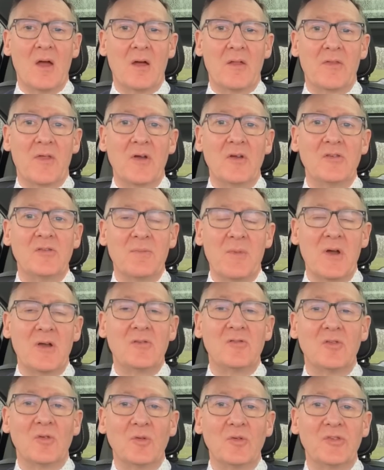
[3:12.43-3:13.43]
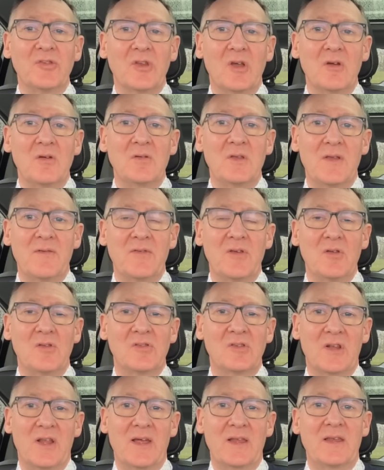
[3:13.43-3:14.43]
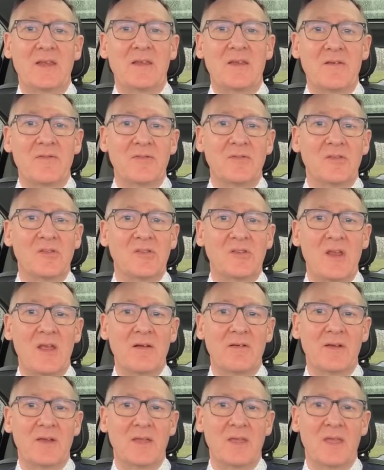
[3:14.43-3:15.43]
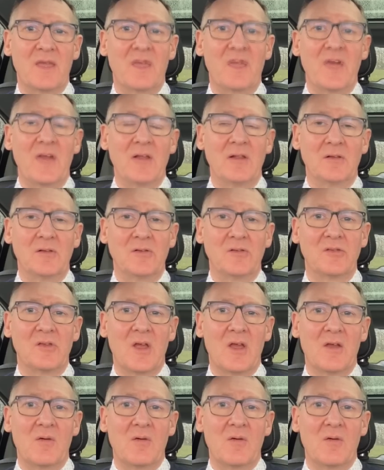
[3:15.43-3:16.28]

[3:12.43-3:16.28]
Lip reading: Those modes also give you slightly different steering feels.